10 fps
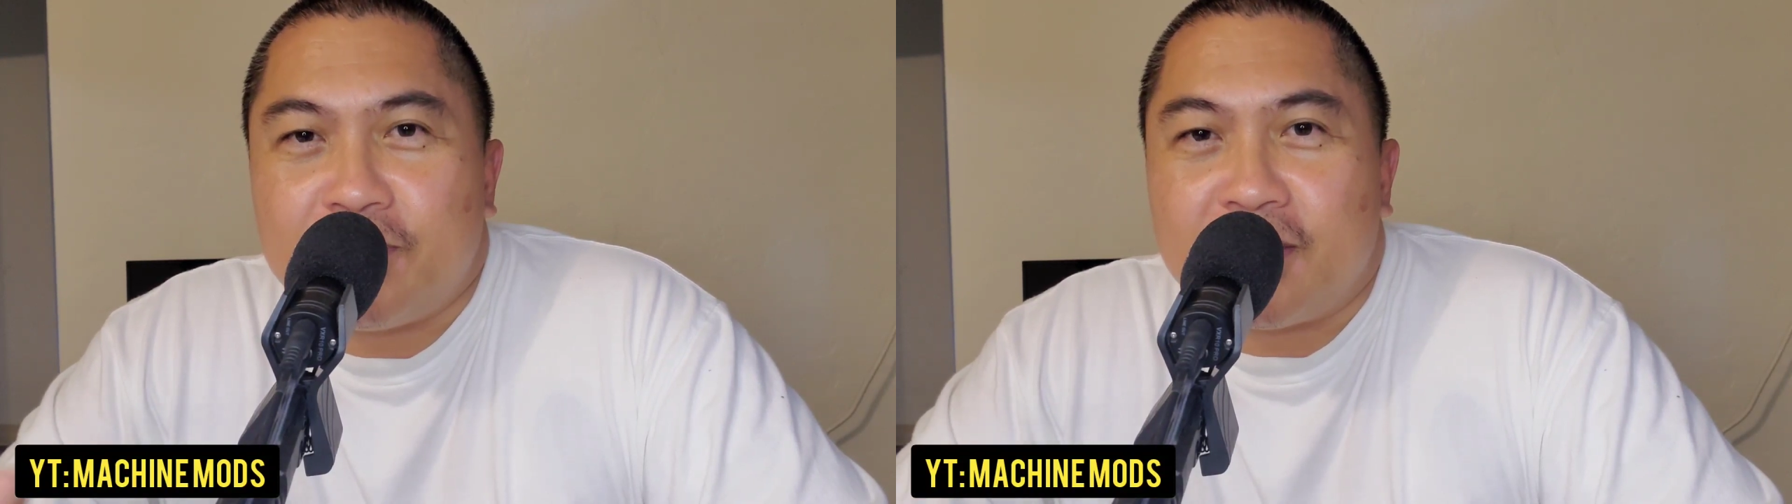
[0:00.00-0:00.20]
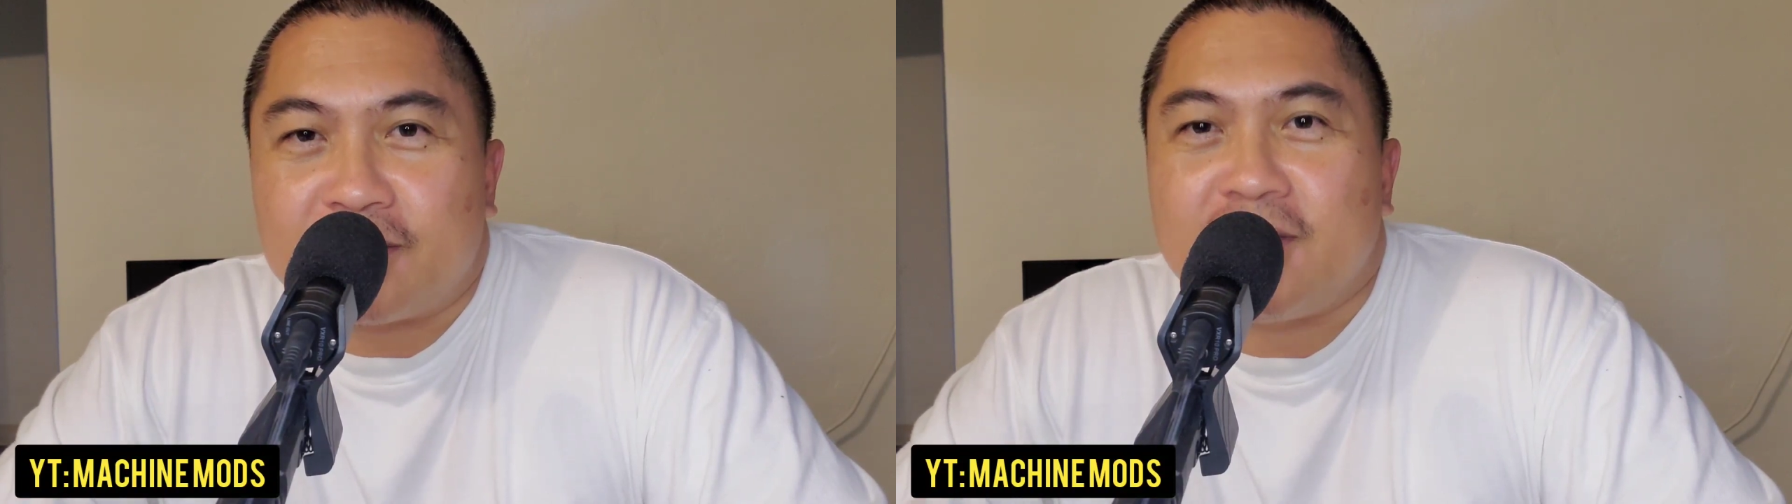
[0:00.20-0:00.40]

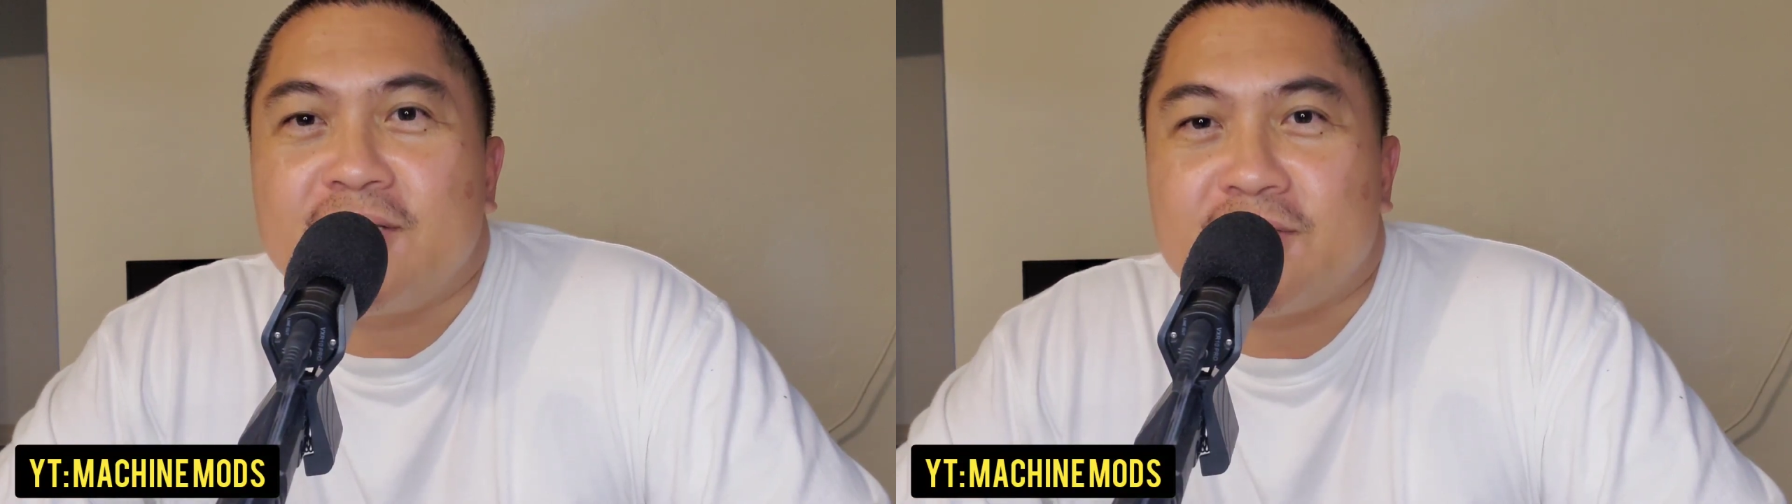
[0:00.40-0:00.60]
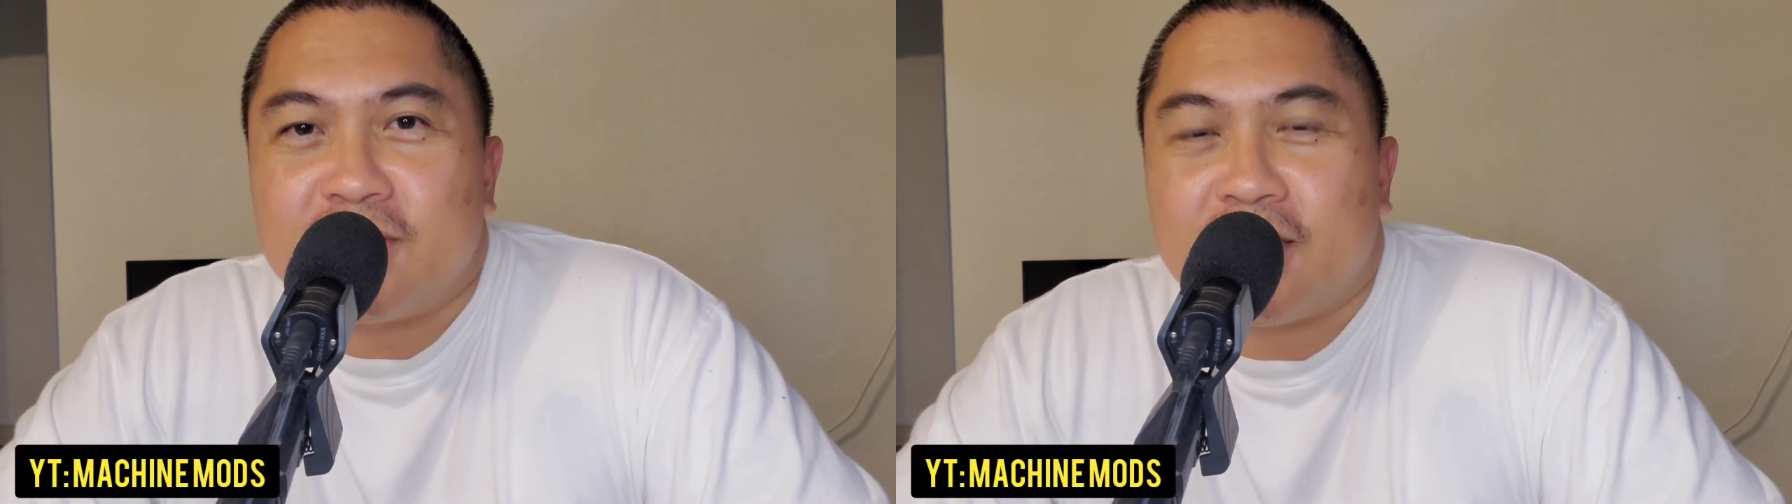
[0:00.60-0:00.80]
pay
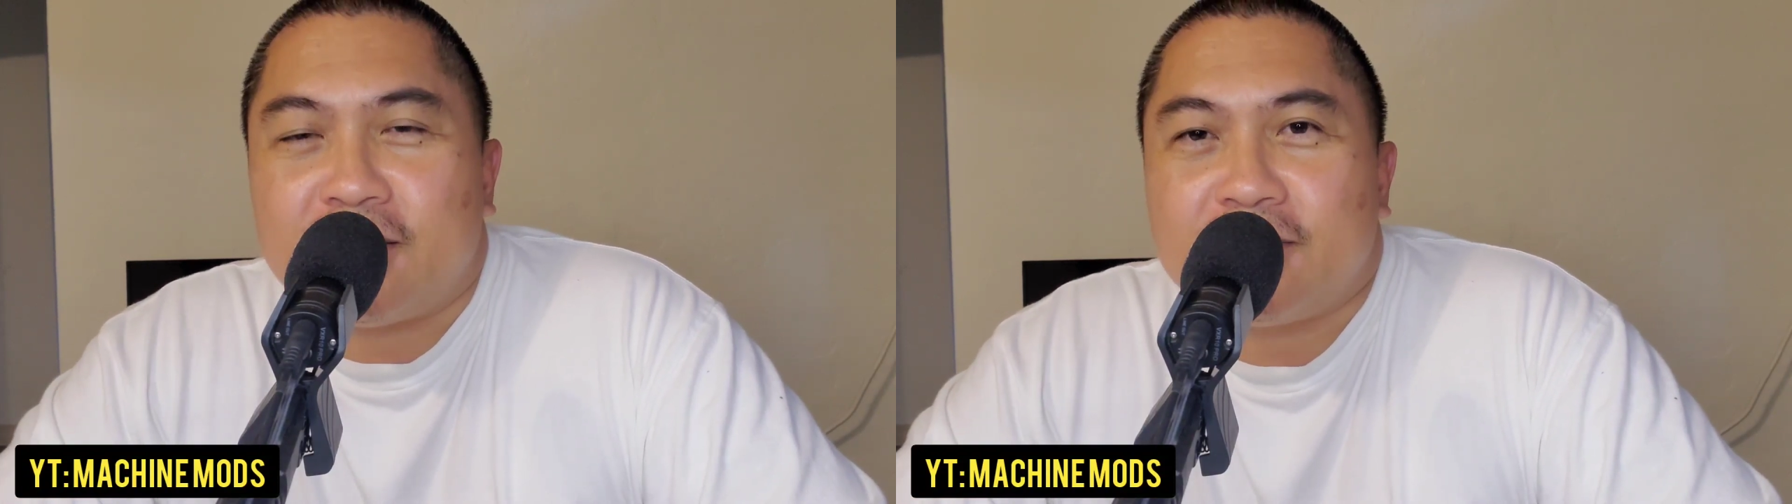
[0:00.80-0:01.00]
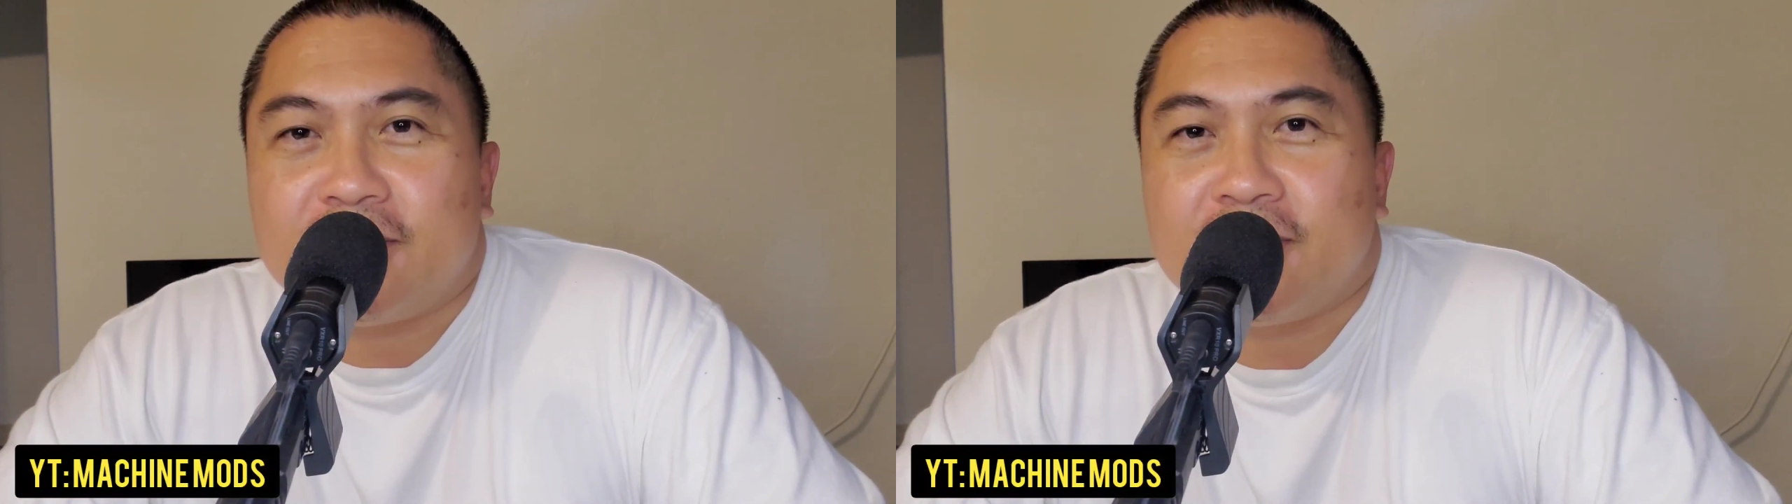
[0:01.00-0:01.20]
attention now.